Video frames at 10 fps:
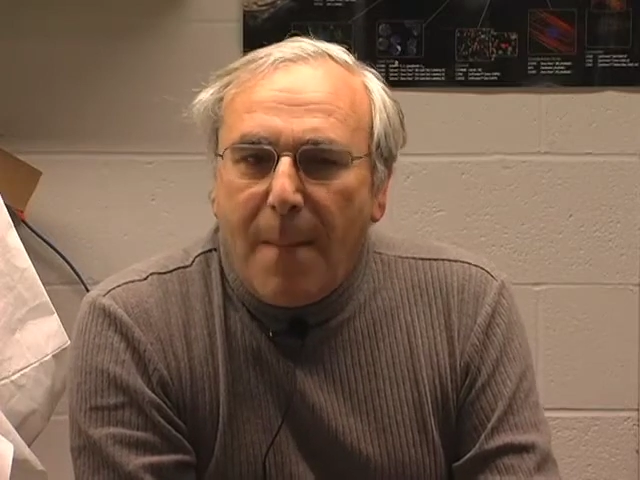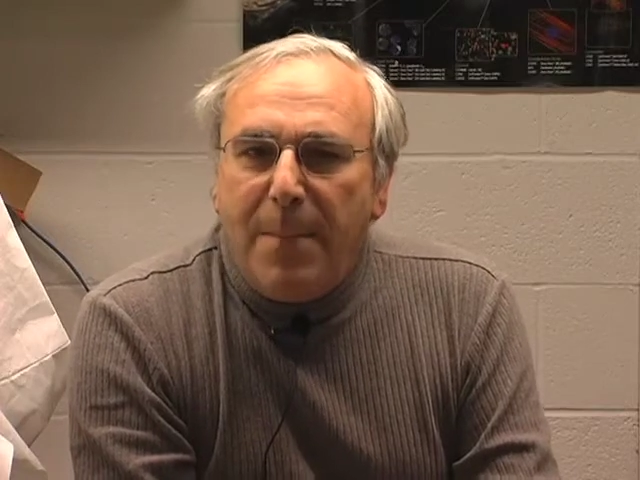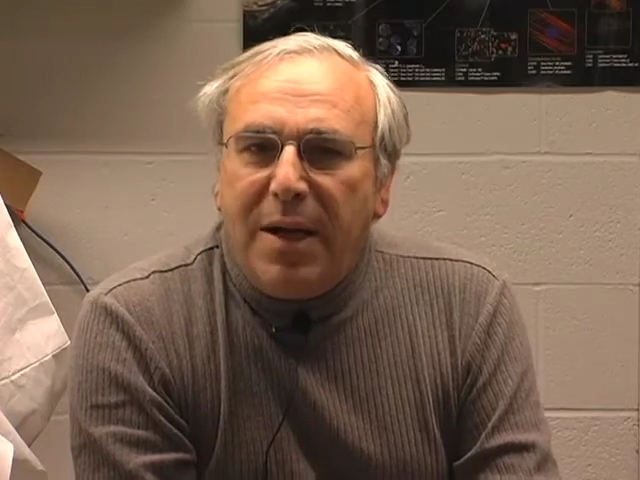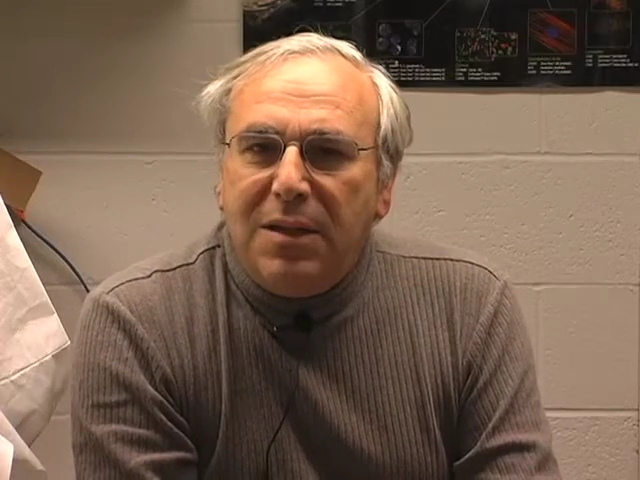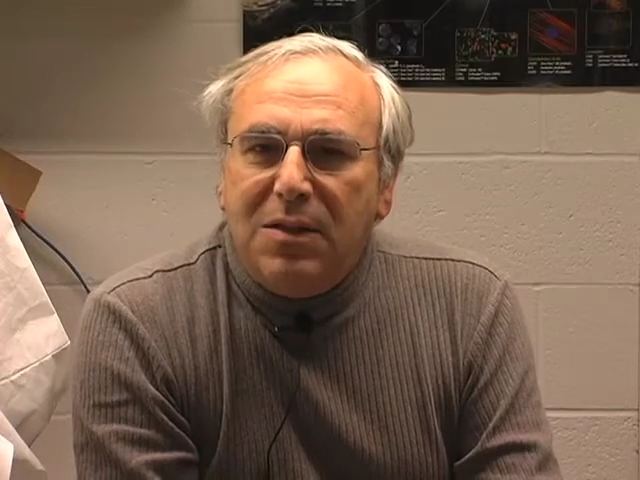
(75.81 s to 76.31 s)

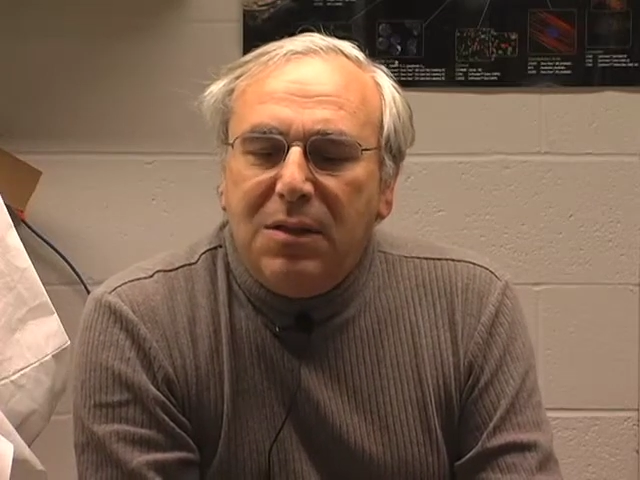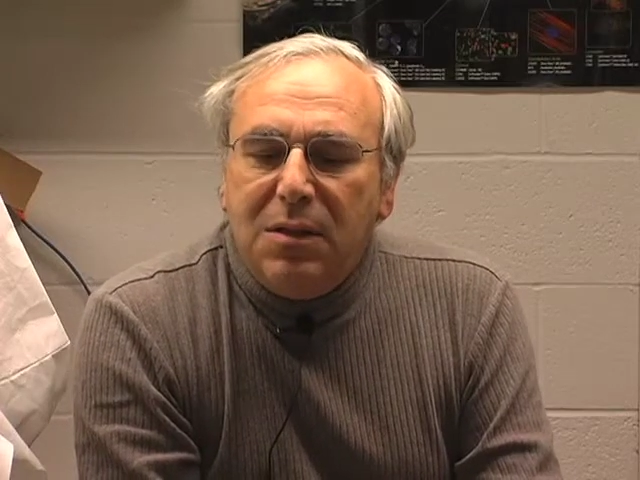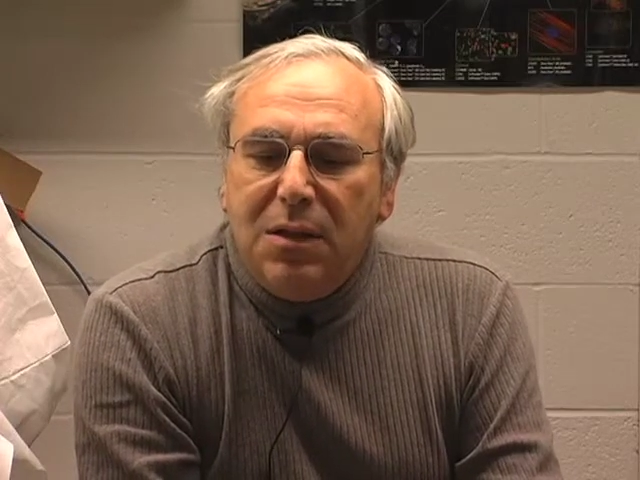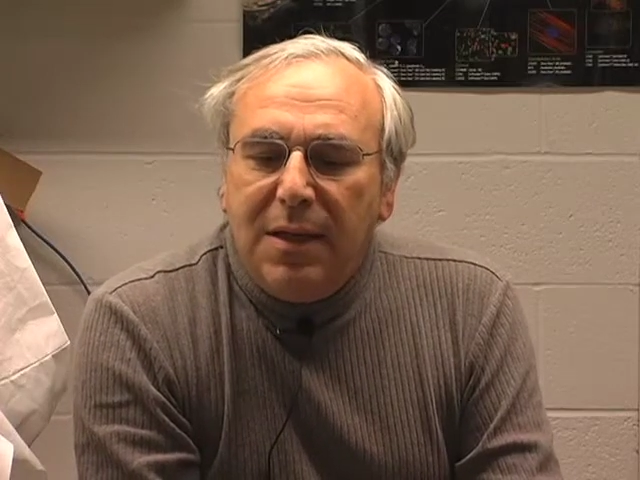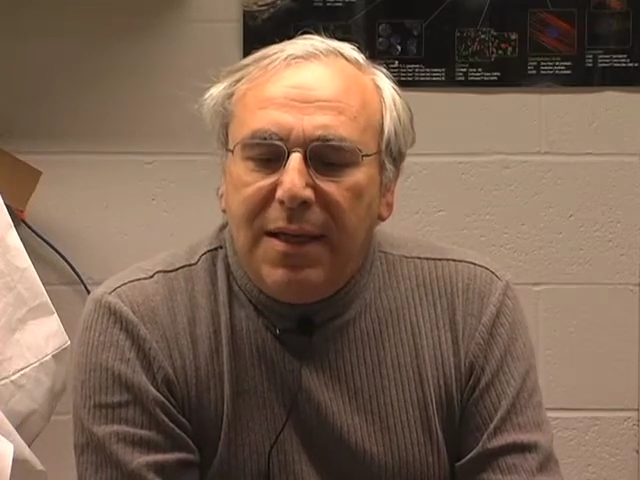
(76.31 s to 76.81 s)
but
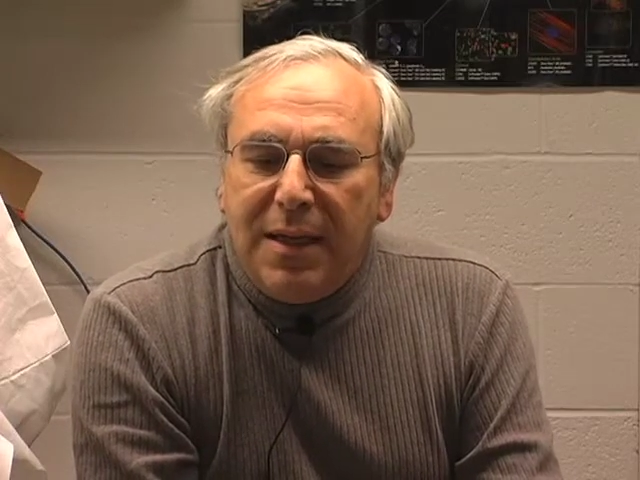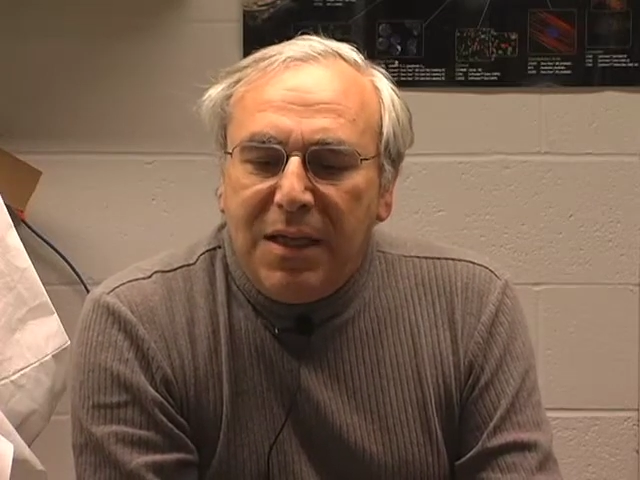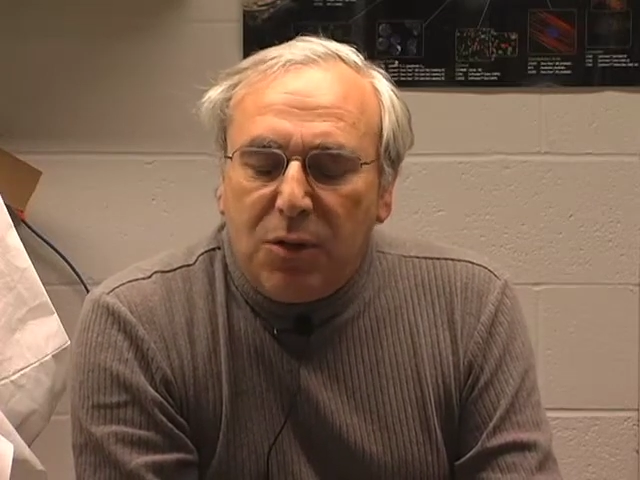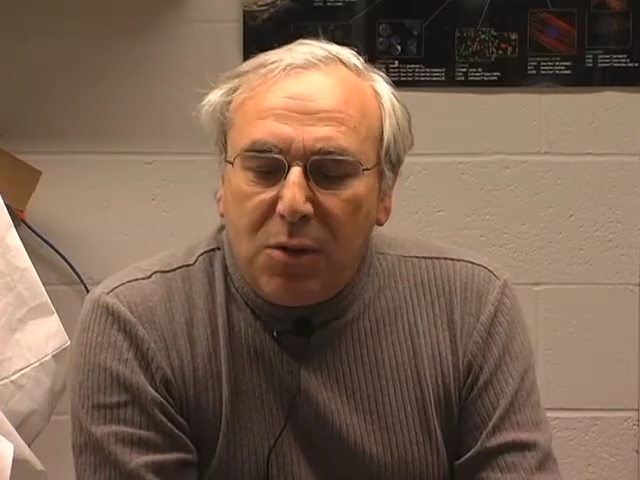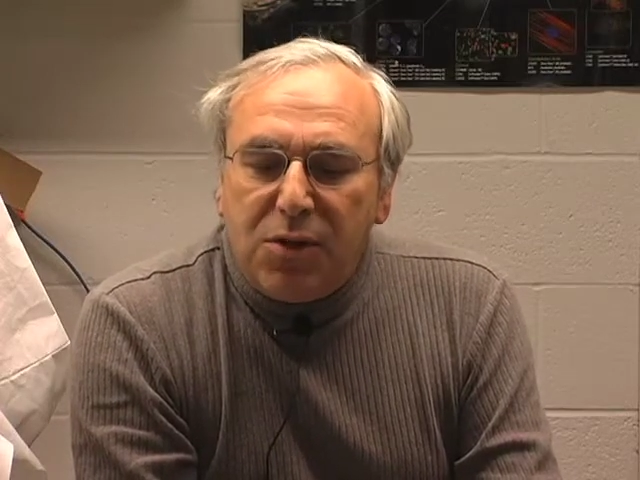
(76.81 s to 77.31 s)

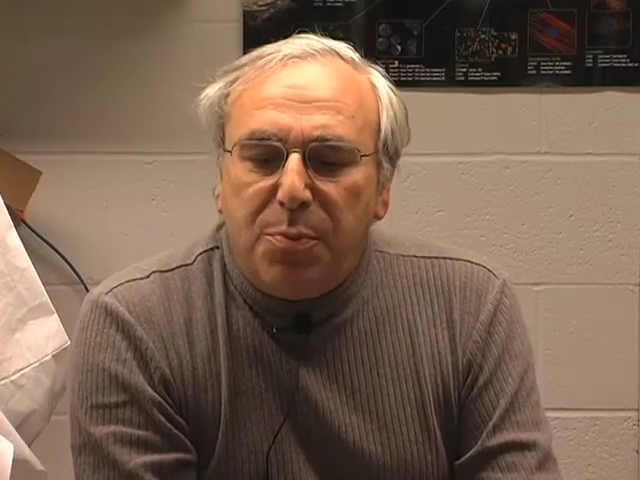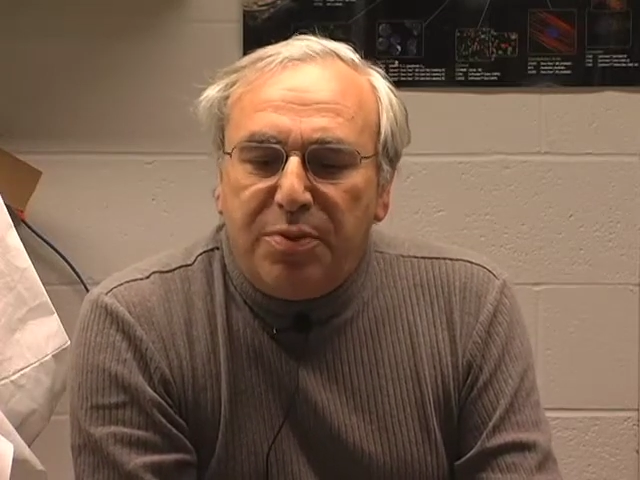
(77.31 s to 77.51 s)
it also